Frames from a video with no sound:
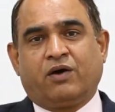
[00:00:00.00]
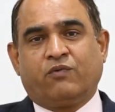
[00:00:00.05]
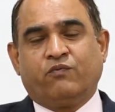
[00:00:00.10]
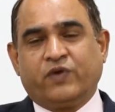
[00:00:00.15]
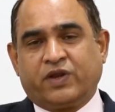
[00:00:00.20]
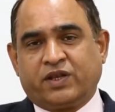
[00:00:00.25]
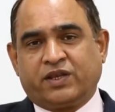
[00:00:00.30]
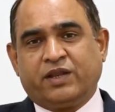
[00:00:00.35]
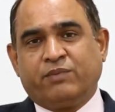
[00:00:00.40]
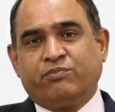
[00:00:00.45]

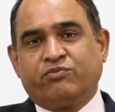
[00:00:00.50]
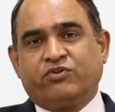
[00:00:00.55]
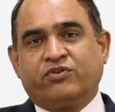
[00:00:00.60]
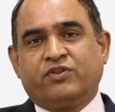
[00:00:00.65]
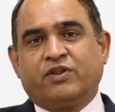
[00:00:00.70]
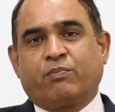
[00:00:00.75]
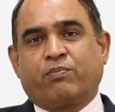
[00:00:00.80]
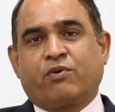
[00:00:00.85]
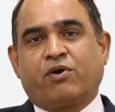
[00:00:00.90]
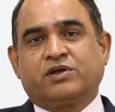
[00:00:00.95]
victims in
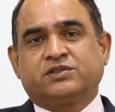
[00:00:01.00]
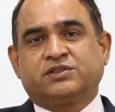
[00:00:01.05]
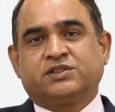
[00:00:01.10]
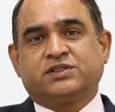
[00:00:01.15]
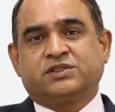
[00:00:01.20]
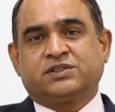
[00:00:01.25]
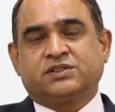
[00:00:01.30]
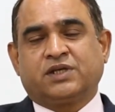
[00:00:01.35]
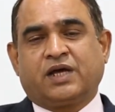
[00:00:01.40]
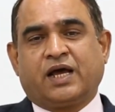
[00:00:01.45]
the
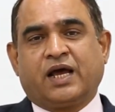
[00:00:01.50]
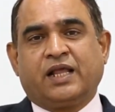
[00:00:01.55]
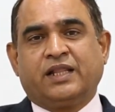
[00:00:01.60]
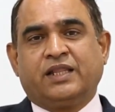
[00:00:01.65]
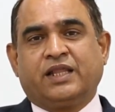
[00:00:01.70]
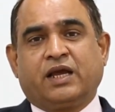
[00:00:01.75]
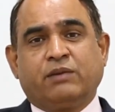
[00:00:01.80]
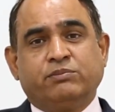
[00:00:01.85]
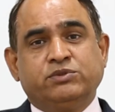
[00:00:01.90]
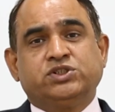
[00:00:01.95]
process, and
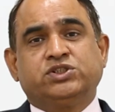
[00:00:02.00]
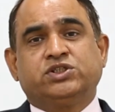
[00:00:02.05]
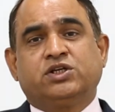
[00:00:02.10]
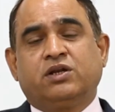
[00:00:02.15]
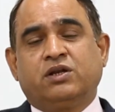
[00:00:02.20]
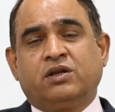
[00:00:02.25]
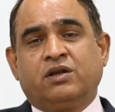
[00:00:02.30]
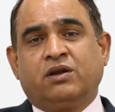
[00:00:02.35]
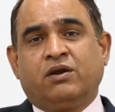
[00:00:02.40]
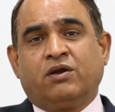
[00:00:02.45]
the
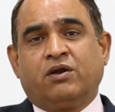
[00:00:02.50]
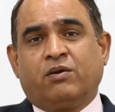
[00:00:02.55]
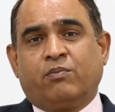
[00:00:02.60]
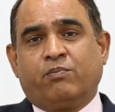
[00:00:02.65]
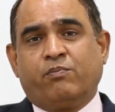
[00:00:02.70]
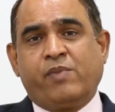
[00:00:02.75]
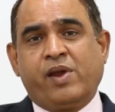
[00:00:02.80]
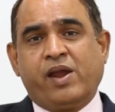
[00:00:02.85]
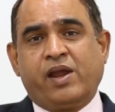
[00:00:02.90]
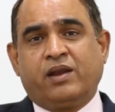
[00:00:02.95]
commission
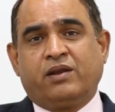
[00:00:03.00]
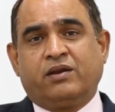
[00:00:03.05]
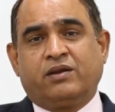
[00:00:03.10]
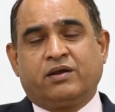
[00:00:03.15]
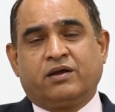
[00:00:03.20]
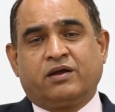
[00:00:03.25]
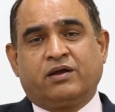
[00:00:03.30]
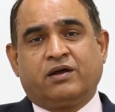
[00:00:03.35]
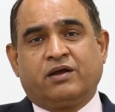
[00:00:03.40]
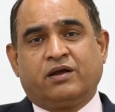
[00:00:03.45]
made
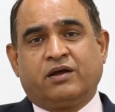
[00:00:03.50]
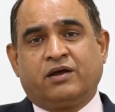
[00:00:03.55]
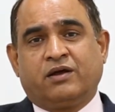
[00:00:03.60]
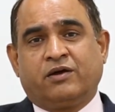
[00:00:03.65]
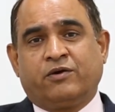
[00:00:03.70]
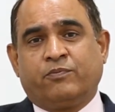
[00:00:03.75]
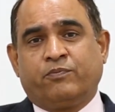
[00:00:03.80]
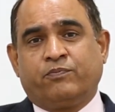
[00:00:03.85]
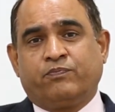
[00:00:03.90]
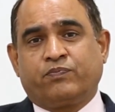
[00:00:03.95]

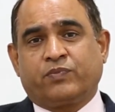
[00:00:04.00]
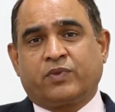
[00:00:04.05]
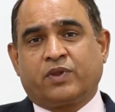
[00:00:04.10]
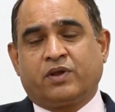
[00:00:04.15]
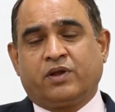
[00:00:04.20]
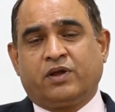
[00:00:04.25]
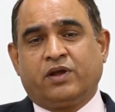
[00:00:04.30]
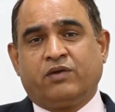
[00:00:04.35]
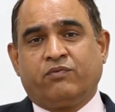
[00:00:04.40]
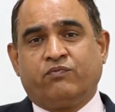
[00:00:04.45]

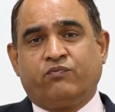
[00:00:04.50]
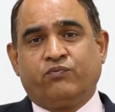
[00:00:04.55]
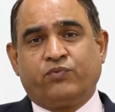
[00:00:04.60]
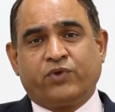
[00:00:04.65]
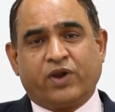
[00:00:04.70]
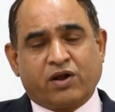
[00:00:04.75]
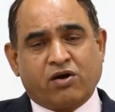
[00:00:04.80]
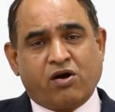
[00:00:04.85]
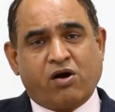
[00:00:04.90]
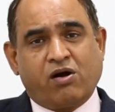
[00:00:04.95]
a
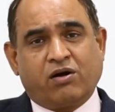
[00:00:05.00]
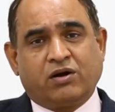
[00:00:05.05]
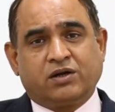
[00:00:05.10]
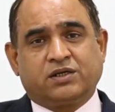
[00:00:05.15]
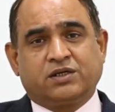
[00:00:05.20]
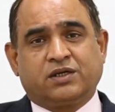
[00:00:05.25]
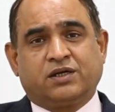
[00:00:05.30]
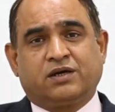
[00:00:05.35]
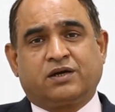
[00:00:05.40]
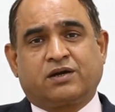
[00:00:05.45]

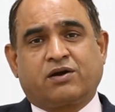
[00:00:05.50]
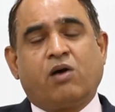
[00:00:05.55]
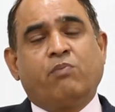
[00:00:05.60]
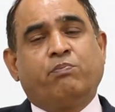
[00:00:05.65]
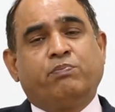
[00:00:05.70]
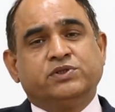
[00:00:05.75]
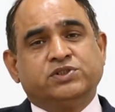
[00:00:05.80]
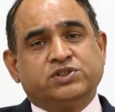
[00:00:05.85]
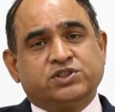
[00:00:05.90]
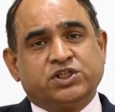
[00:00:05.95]
record
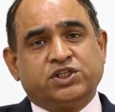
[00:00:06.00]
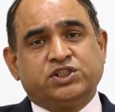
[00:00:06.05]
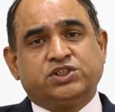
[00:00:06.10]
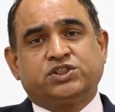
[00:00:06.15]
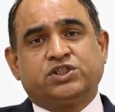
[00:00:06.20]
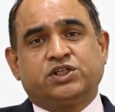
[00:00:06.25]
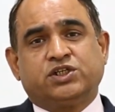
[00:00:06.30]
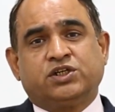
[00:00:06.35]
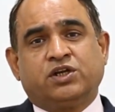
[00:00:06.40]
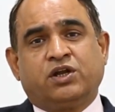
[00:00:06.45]

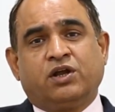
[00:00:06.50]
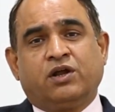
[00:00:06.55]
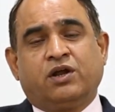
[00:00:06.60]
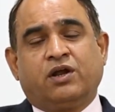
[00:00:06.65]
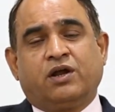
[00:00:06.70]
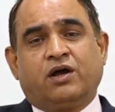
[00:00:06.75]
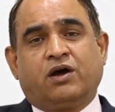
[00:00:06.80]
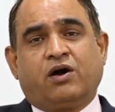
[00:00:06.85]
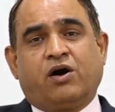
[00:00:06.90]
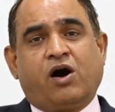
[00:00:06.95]
compensation
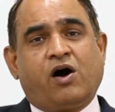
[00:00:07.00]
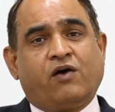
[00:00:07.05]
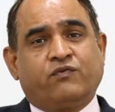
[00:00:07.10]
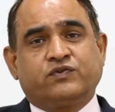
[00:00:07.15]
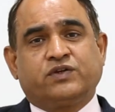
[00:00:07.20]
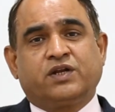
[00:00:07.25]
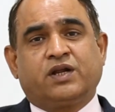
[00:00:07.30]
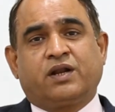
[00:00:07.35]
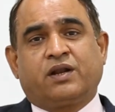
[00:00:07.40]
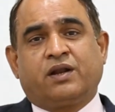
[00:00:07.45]

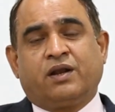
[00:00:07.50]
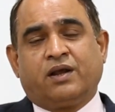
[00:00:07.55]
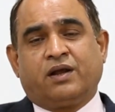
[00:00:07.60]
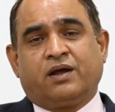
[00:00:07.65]
after